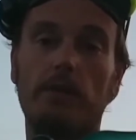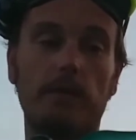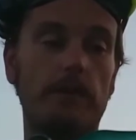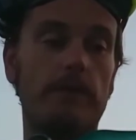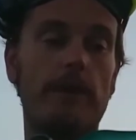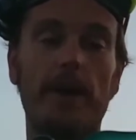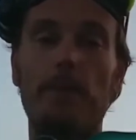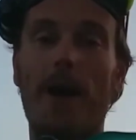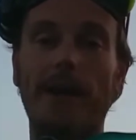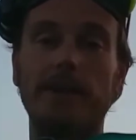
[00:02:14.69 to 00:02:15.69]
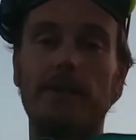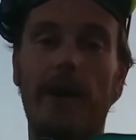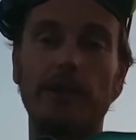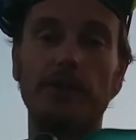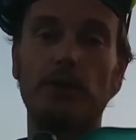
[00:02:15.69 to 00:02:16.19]
Venom packs I've had
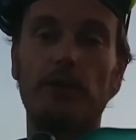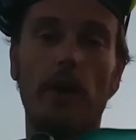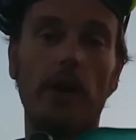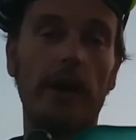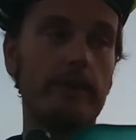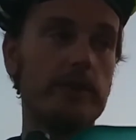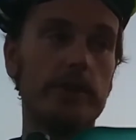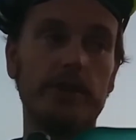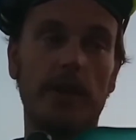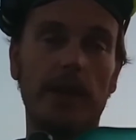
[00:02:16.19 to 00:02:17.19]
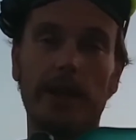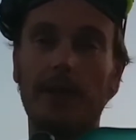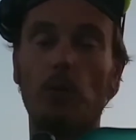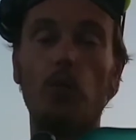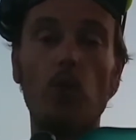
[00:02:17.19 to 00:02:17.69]
so far have just
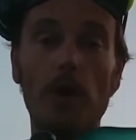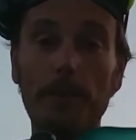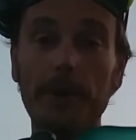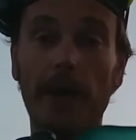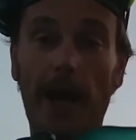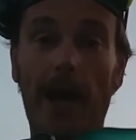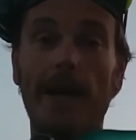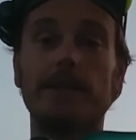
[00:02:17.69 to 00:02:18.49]
whooped ass.